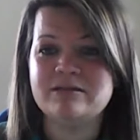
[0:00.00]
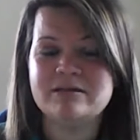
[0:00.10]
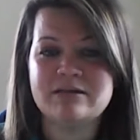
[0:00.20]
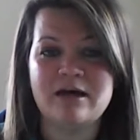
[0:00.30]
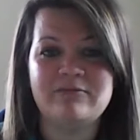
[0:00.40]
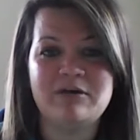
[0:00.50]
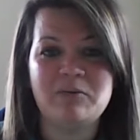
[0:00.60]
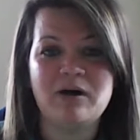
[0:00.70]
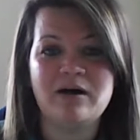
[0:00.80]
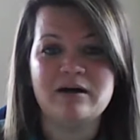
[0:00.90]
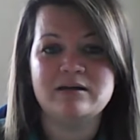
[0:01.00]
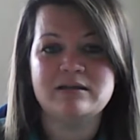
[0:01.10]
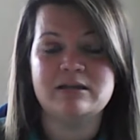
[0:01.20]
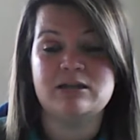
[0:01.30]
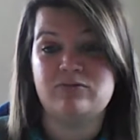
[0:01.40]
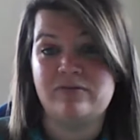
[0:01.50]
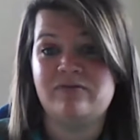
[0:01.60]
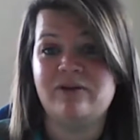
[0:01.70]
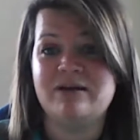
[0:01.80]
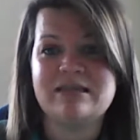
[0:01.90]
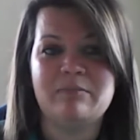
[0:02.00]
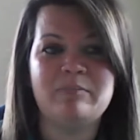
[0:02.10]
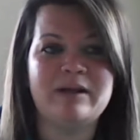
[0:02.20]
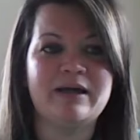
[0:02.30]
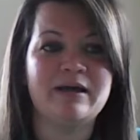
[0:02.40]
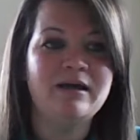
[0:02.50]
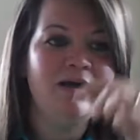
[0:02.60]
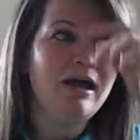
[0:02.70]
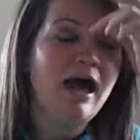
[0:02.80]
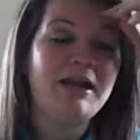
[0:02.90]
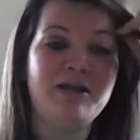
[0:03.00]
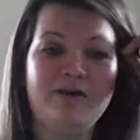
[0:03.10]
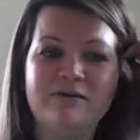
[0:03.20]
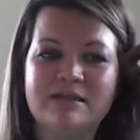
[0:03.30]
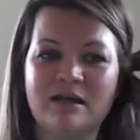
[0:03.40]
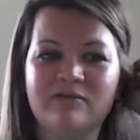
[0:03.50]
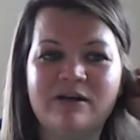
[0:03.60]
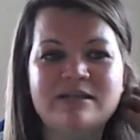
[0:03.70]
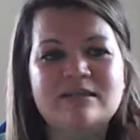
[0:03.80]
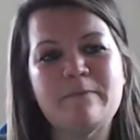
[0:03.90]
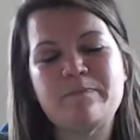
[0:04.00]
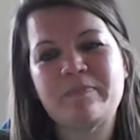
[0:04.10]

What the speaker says: survey work such as river fly sampling and newt surveys,